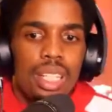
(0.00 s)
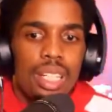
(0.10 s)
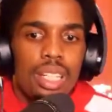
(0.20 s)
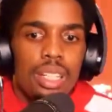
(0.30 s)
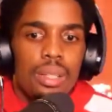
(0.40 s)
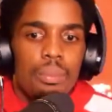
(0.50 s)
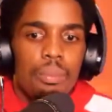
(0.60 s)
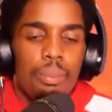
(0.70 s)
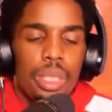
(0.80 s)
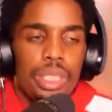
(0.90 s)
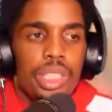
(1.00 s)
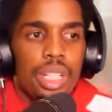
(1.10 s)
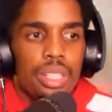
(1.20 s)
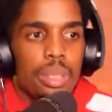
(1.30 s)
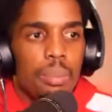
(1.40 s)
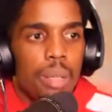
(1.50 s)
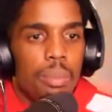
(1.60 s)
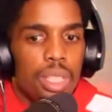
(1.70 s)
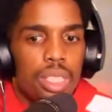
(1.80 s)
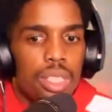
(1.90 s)
Um, but shout out Samet
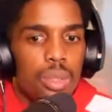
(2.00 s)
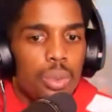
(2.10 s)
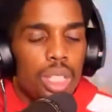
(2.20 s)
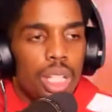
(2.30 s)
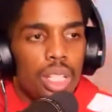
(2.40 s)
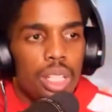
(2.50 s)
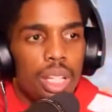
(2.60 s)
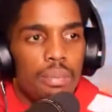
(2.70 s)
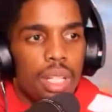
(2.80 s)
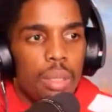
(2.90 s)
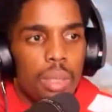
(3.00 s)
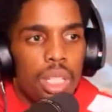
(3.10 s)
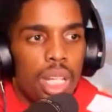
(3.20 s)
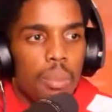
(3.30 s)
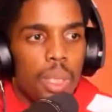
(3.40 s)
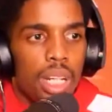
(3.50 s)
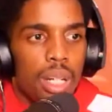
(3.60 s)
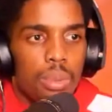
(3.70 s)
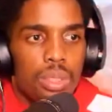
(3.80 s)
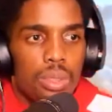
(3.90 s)
because he's the one that that found me and gave me that
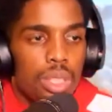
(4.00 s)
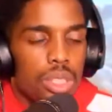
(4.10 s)
opportunity.